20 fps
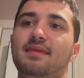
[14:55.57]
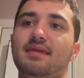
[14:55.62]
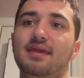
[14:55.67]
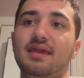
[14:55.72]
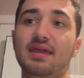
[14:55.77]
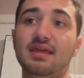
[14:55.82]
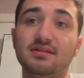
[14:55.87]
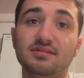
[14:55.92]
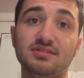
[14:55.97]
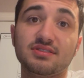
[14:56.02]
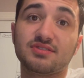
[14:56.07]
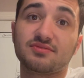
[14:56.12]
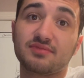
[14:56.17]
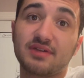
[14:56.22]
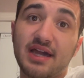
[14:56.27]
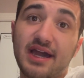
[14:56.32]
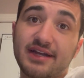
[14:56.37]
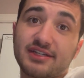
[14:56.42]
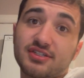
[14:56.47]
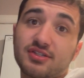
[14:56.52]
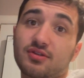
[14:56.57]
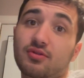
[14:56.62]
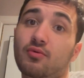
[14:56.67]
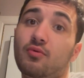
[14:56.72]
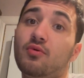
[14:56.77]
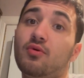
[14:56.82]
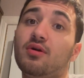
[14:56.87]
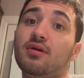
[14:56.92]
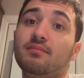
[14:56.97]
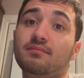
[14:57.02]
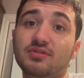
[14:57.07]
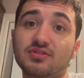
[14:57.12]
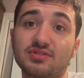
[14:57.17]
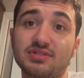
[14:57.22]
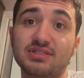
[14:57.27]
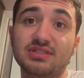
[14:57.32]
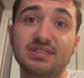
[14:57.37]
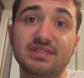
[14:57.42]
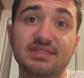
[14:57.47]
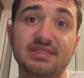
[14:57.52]
Italy's reaction to the war,
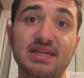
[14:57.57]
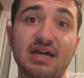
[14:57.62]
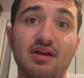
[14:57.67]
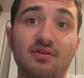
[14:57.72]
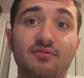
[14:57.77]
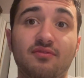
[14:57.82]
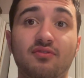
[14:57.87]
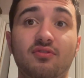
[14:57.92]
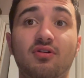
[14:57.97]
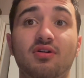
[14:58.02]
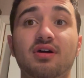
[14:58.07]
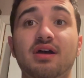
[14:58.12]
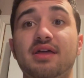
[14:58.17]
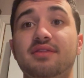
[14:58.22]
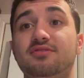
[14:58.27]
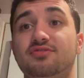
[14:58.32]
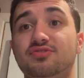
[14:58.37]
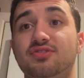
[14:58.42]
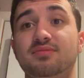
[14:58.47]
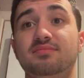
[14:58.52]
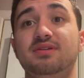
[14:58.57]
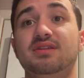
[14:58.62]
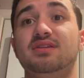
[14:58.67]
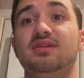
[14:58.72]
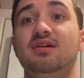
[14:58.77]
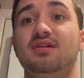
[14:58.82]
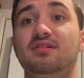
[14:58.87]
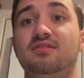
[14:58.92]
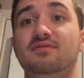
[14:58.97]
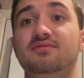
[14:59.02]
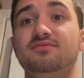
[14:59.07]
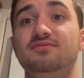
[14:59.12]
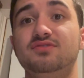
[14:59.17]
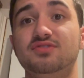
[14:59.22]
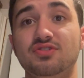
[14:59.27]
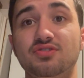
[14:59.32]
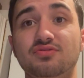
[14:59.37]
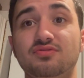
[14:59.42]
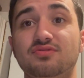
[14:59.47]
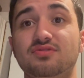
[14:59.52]
Mussolini's downfall, and the treatment of
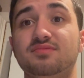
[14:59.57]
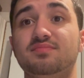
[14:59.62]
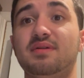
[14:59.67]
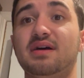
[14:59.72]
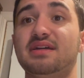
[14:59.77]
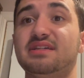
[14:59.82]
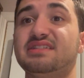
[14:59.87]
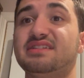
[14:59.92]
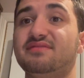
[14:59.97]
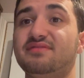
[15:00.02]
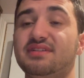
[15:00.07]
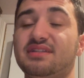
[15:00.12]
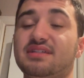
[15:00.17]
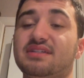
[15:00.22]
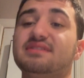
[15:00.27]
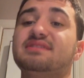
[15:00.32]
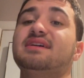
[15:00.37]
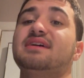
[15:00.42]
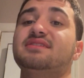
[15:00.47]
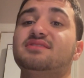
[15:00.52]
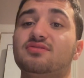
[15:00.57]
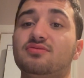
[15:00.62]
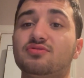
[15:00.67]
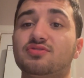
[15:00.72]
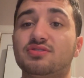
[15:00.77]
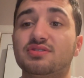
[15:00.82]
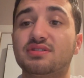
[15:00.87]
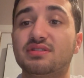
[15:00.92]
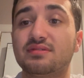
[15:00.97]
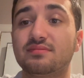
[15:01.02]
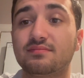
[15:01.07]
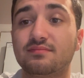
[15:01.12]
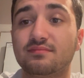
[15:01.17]
Jews by civilians and soldiers.